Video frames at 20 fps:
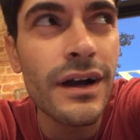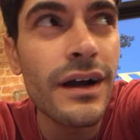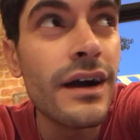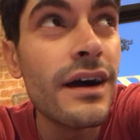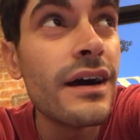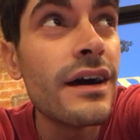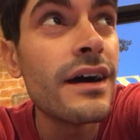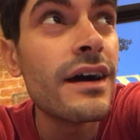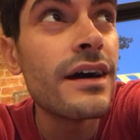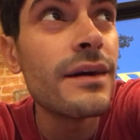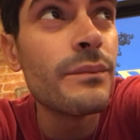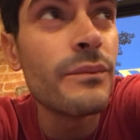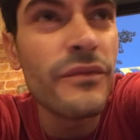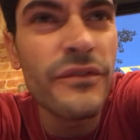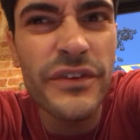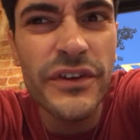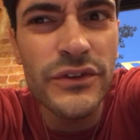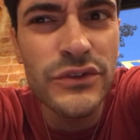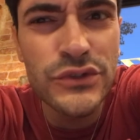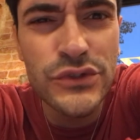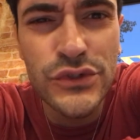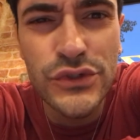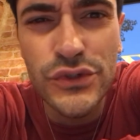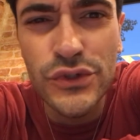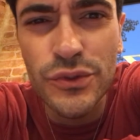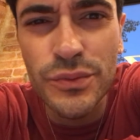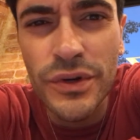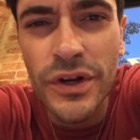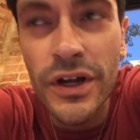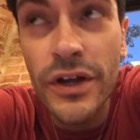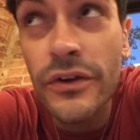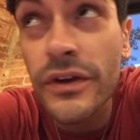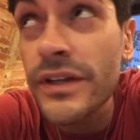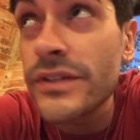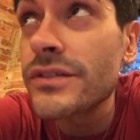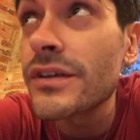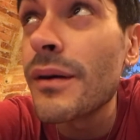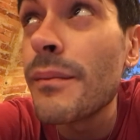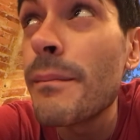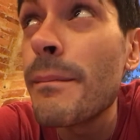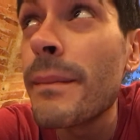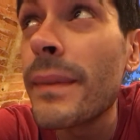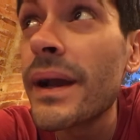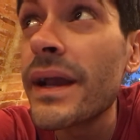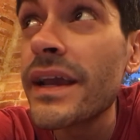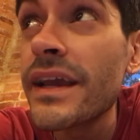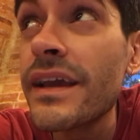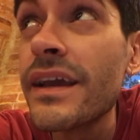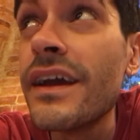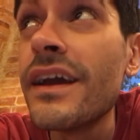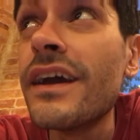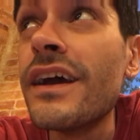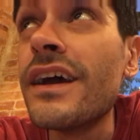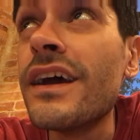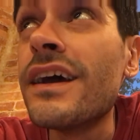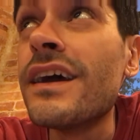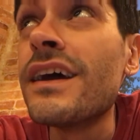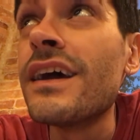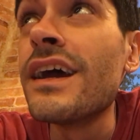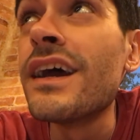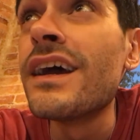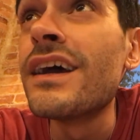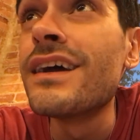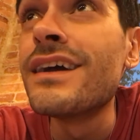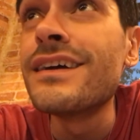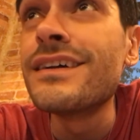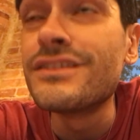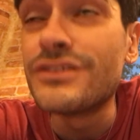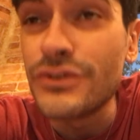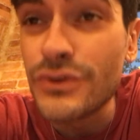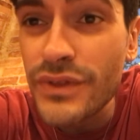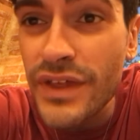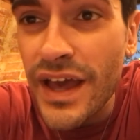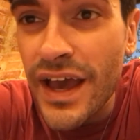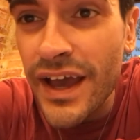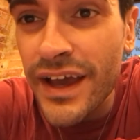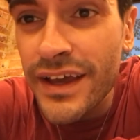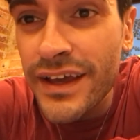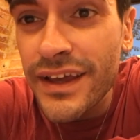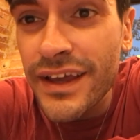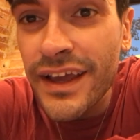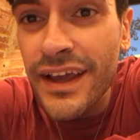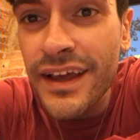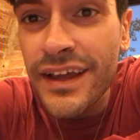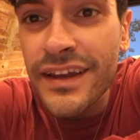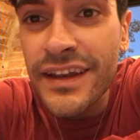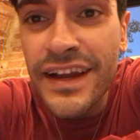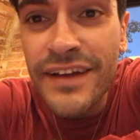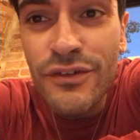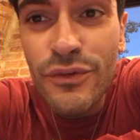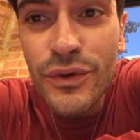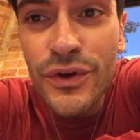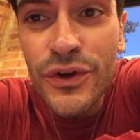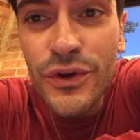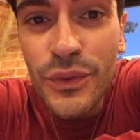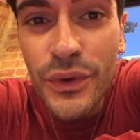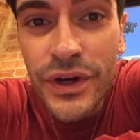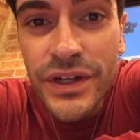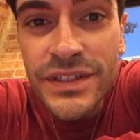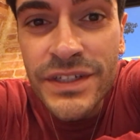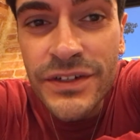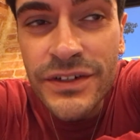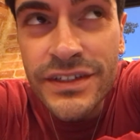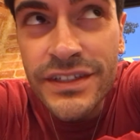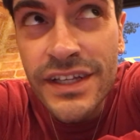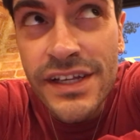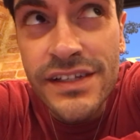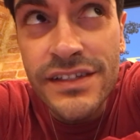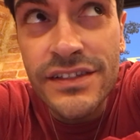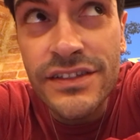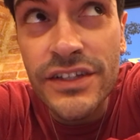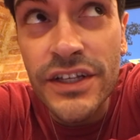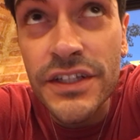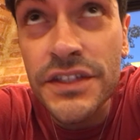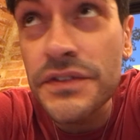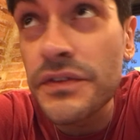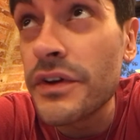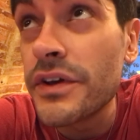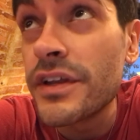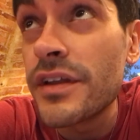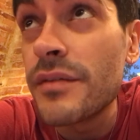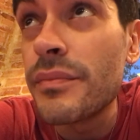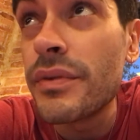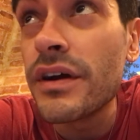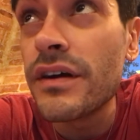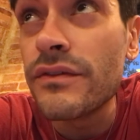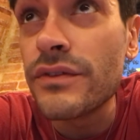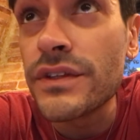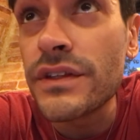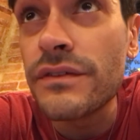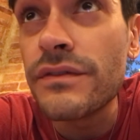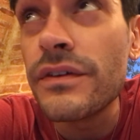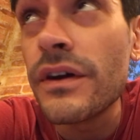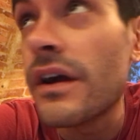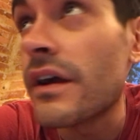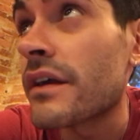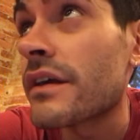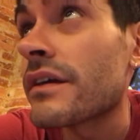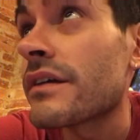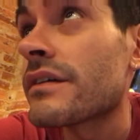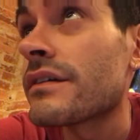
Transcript: Uh, feeling super hungry, so I might do that. And everyone who works here is like six foot and above, what the fuck.